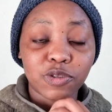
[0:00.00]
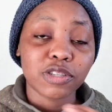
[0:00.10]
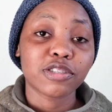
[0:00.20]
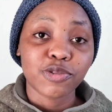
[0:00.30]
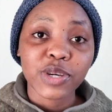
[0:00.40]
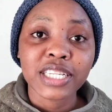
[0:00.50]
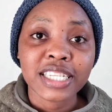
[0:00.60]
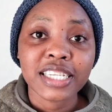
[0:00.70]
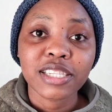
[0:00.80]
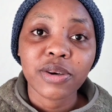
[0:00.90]

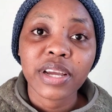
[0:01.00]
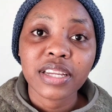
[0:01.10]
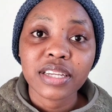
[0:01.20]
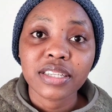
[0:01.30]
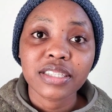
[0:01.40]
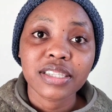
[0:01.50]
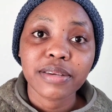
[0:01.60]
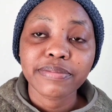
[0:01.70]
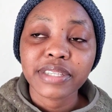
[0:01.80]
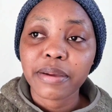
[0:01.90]
2020, so I did it in
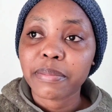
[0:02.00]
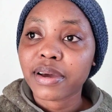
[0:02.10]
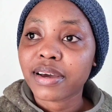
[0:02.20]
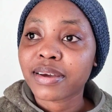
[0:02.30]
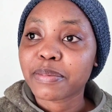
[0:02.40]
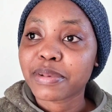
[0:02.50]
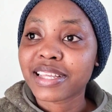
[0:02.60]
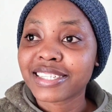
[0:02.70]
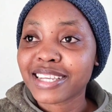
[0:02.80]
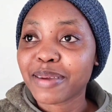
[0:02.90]
September. By
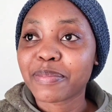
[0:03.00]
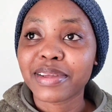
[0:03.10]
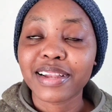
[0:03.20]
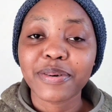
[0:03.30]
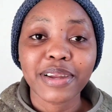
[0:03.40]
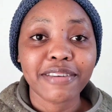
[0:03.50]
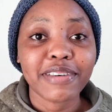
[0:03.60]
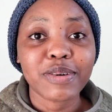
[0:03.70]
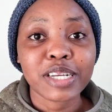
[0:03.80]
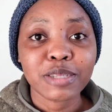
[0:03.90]
the time ilikuwa
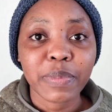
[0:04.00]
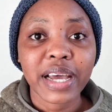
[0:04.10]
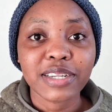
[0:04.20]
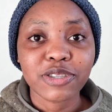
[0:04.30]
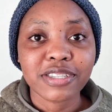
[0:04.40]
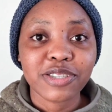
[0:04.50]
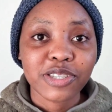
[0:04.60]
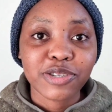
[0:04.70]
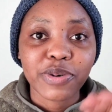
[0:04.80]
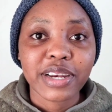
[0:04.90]
inafaa expire
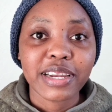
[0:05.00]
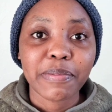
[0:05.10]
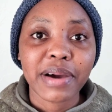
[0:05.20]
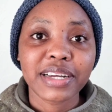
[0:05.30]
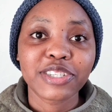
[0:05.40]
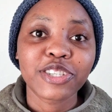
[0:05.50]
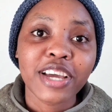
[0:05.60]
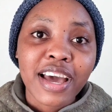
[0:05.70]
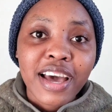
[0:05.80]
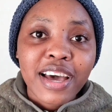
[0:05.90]
2021 in March.
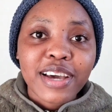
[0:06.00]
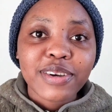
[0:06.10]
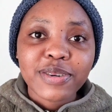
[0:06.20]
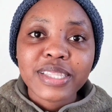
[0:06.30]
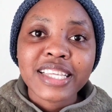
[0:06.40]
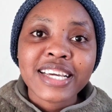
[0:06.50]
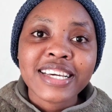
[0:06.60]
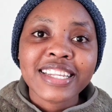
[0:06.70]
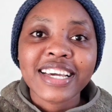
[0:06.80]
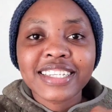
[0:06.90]
Good
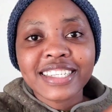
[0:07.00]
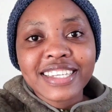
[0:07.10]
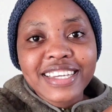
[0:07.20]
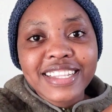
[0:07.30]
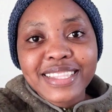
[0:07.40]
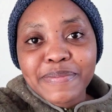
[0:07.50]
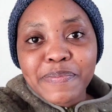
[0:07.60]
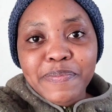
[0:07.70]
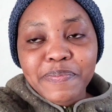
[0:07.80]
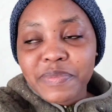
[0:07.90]
thing Niati,
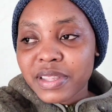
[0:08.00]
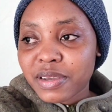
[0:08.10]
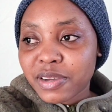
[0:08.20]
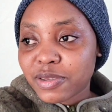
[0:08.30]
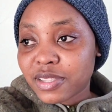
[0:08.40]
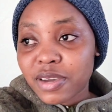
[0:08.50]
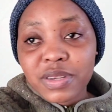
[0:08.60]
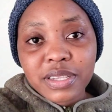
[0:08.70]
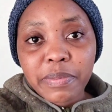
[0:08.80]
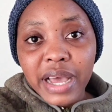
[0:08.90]
because there
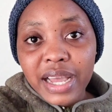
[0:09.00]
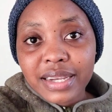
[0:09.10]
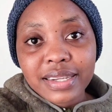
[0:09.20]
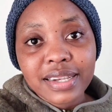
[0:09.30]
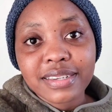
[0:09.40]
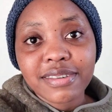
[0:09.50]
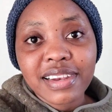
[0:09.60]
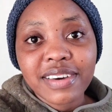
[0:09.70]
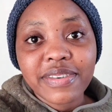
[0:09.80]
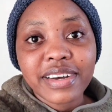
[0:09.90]
was a ban a little
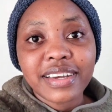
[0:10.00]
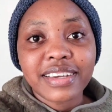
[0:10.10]
level